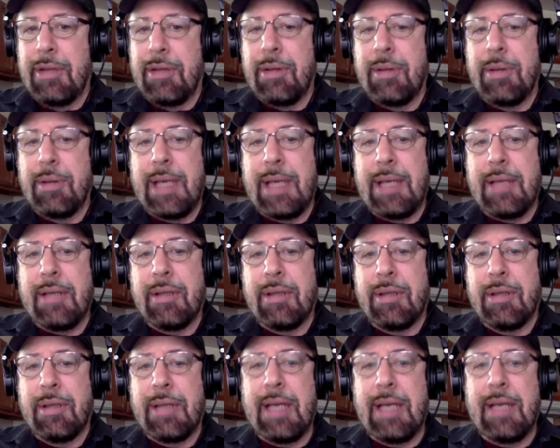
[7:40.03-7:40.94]
So
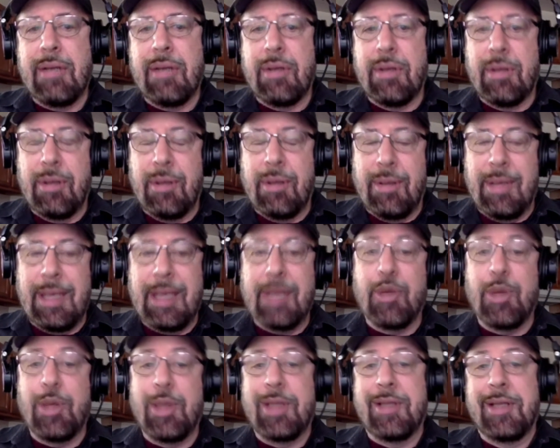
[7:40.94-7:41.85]
that's that's
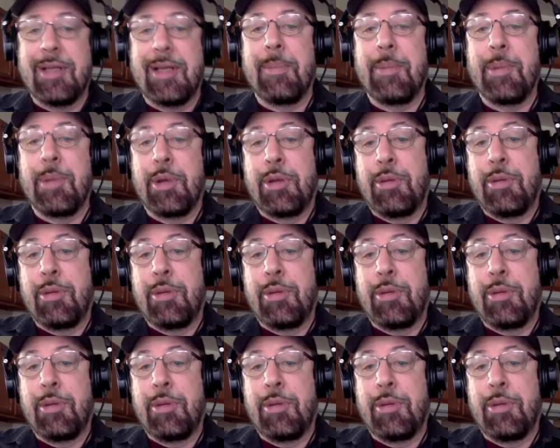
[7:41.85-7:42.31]
that's reason number